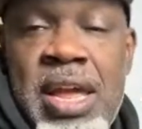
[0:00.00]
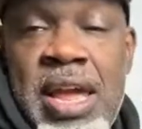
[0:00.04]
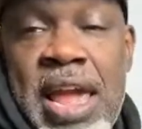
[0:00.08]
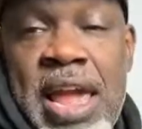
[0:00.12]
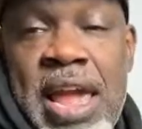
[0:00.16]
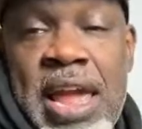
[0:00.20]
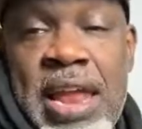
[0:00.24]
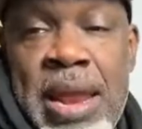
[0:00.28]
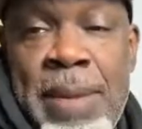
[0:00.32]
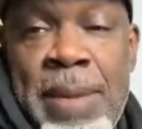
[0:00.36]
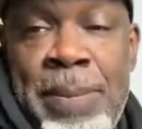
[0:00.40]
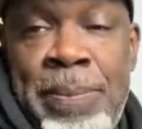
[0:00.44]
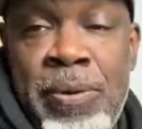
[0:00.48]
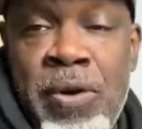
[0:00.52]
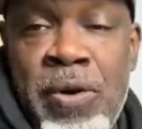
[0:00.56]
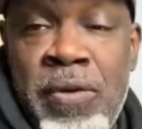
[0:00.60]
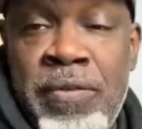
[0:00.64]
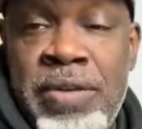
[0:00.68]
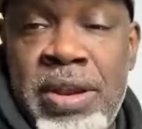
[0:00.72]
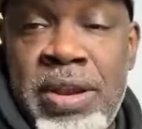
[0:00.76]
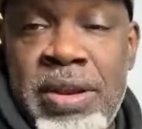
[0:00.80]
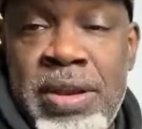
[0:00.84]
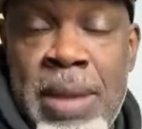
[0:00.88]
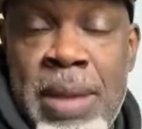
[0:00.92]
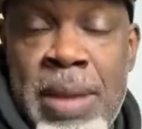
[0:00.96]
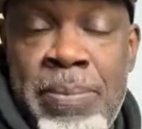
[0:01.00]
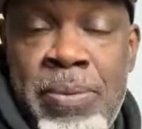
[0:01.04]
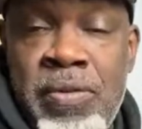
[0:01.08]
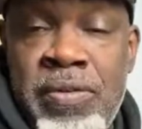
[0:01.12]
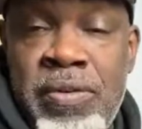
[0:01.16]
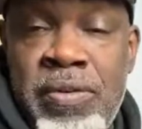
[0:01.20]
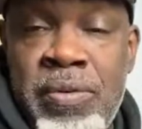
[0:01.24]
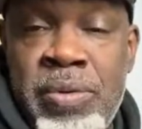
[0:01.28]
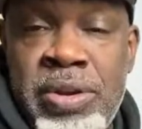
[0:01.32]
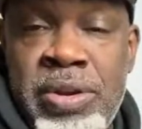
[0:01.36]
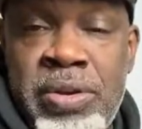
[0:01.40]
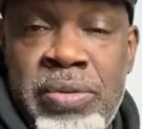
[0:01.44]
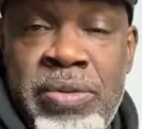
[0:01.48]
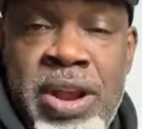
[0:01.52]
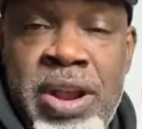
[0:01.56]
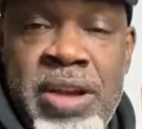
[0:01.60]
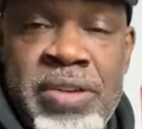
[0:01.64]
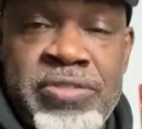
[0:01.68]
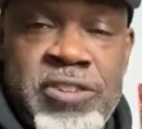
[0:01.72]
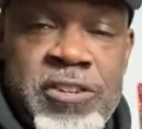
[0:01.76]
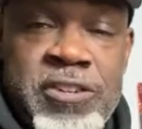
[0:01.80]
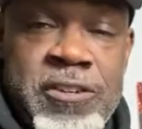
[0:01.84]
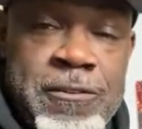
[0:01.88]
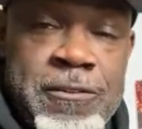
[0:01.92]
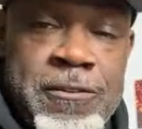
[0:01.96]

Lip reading: And they proved it. They proved it with the refs.